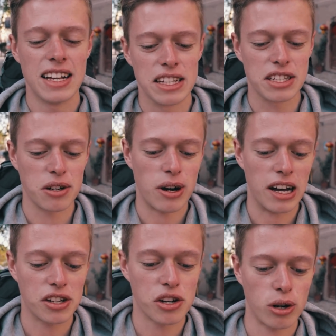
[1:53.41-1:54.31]
So
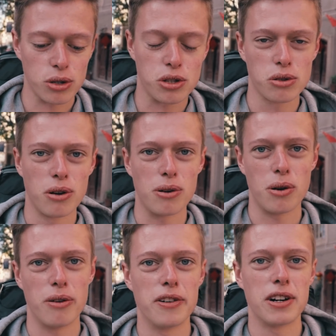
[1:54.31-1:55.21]
I chose to go
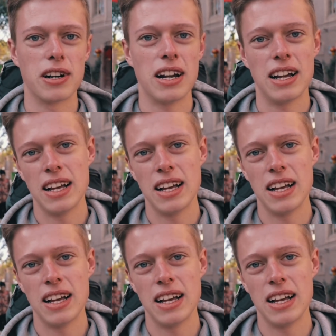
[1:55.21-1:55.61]
over